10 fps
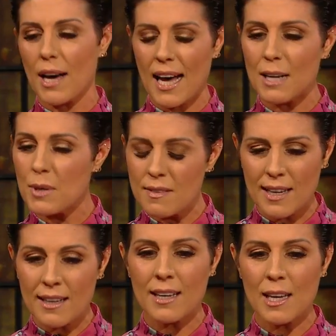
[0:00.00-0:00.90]
had been
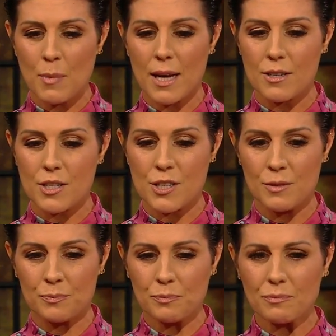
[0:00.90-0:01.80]
thinking about
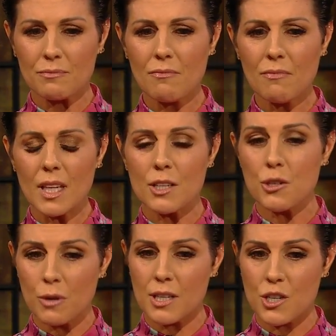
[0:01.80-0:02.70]

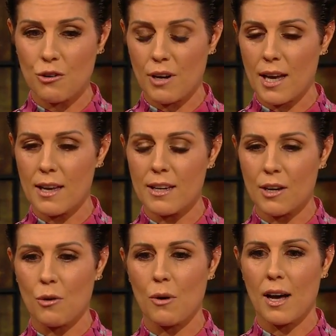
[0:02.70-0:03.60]
doing a degree, you
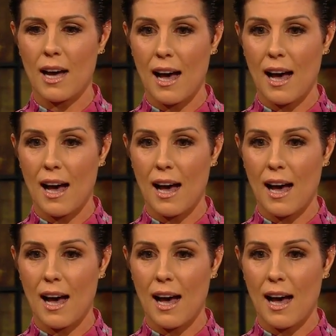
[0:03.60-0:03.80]
know,